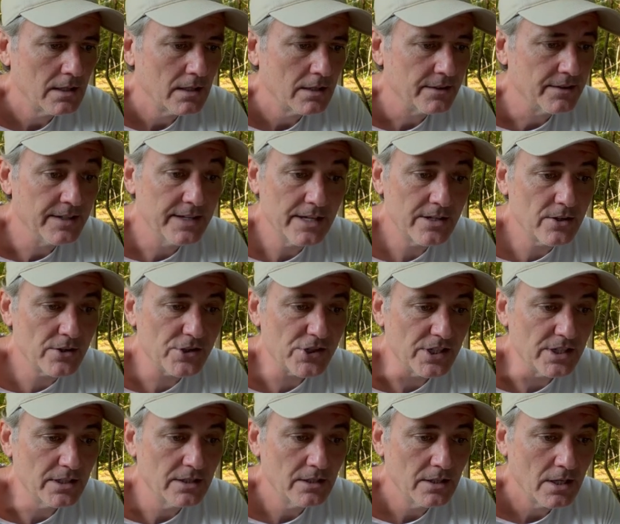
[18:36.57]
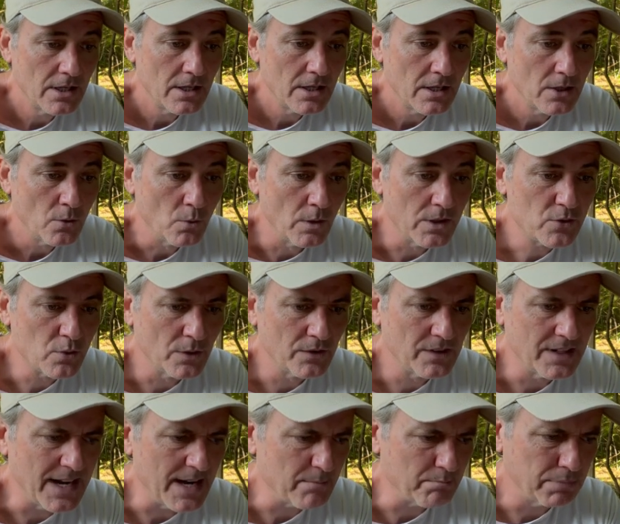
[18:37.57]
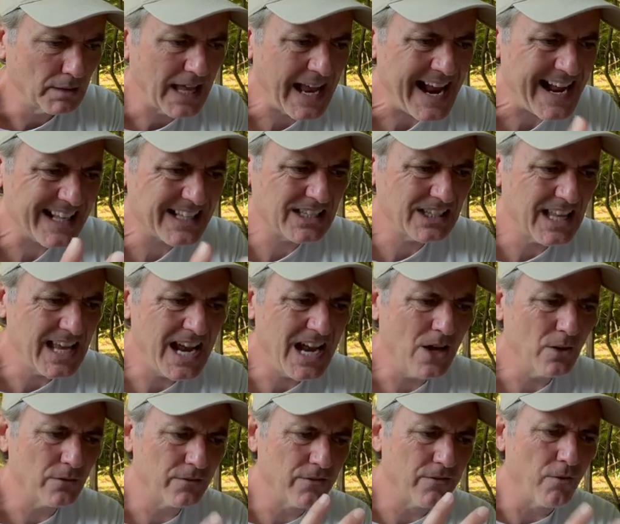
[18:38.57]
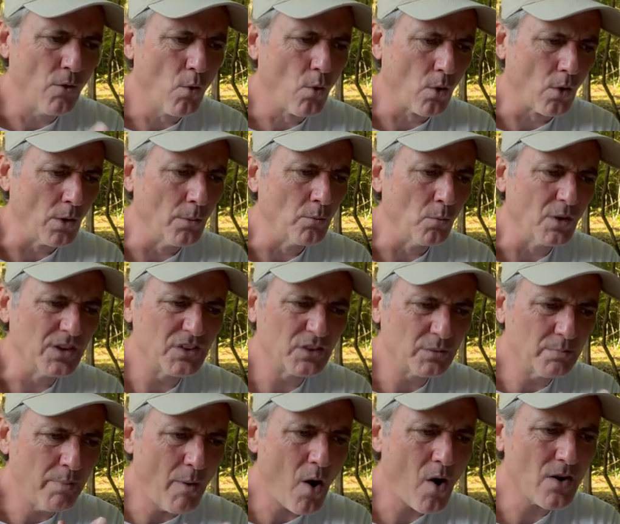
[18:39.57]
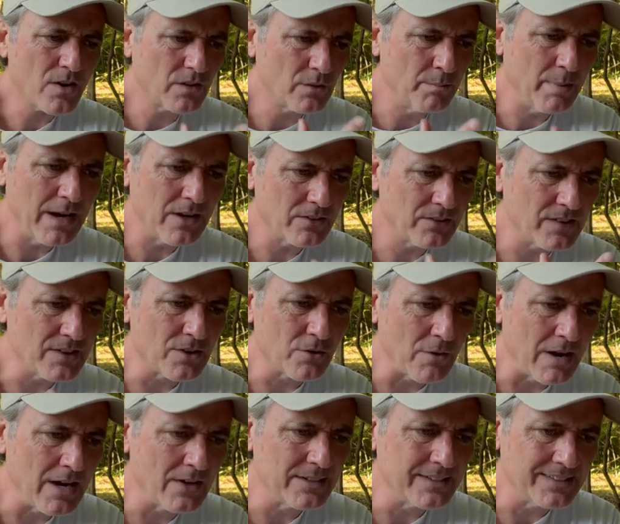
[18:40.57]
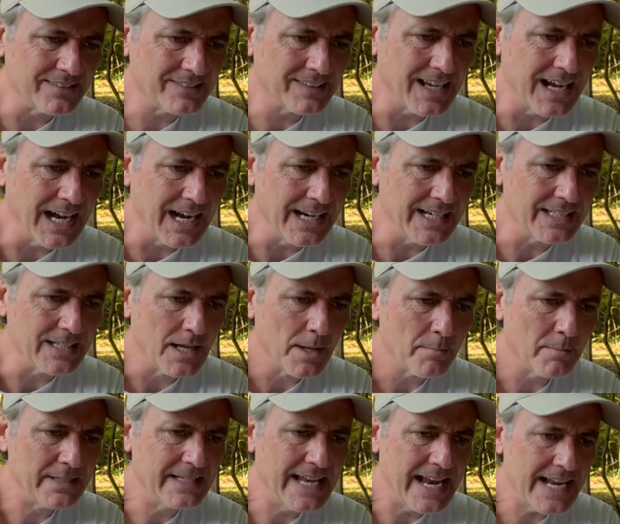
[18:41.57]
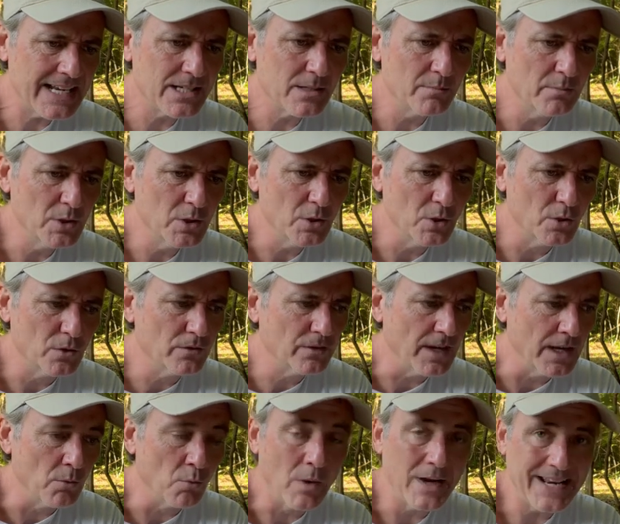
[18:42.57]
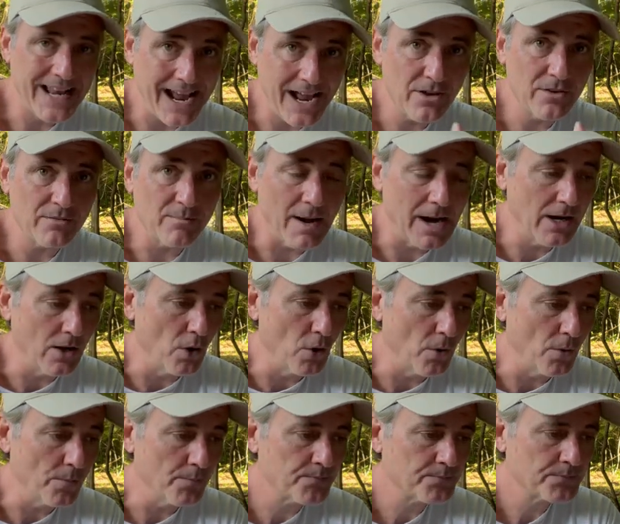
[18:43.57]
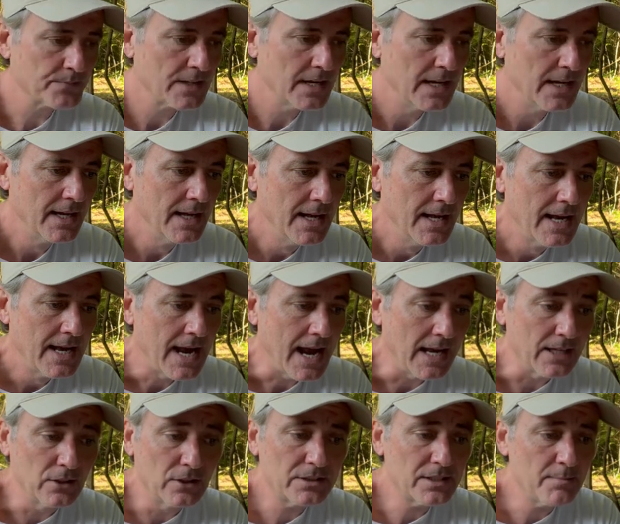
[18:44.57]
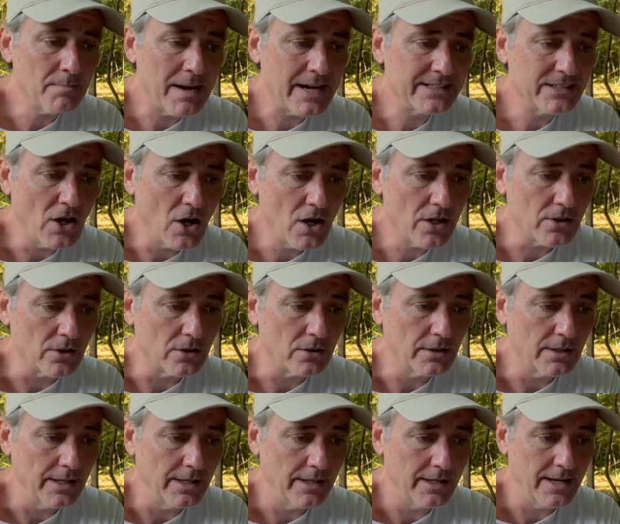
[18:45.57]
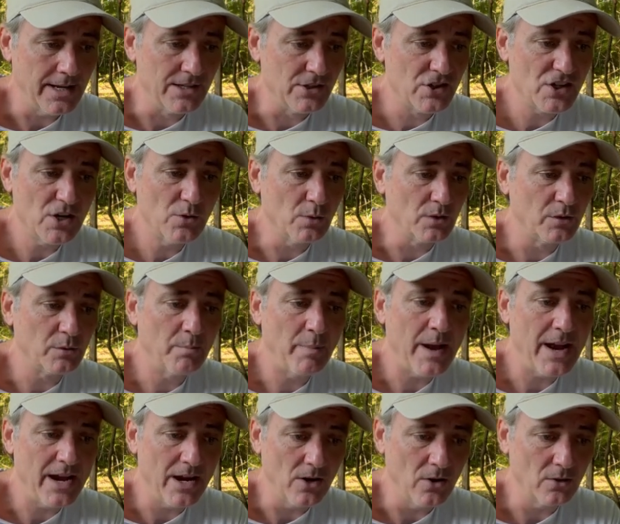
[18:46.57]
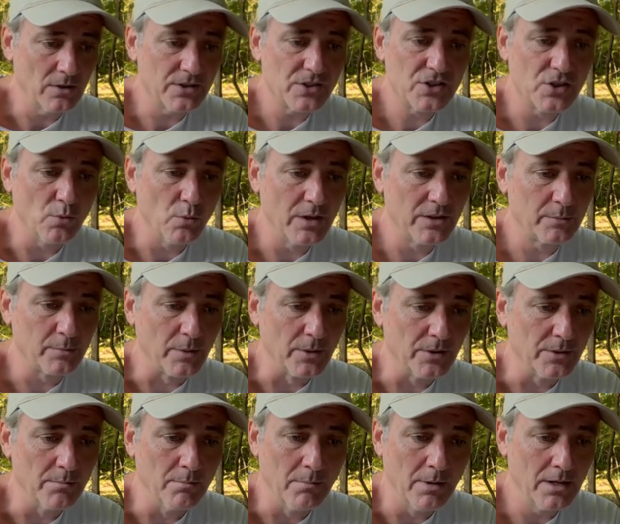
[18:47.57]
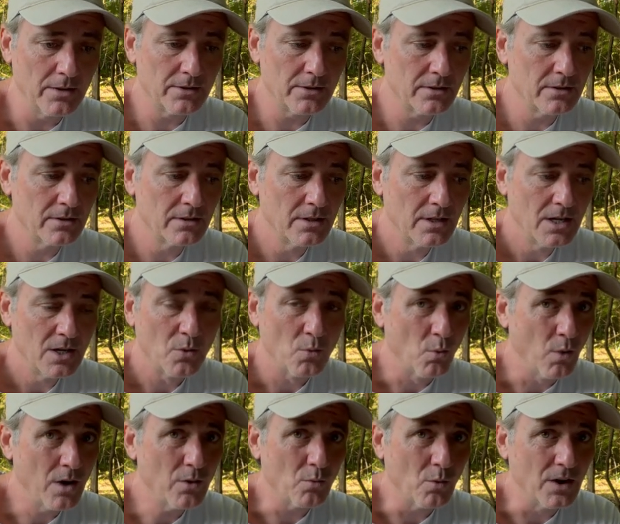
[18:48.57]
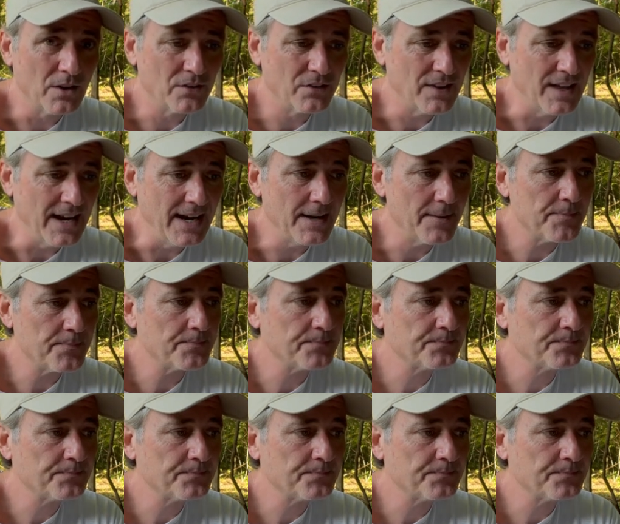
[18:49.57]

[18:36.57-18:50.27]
The energy, which was in a black cloud form with sparks bouncing around inside, began to move and went out of my home. I looked at my daughter, and she was pale, and she whispered, Mother, what was that?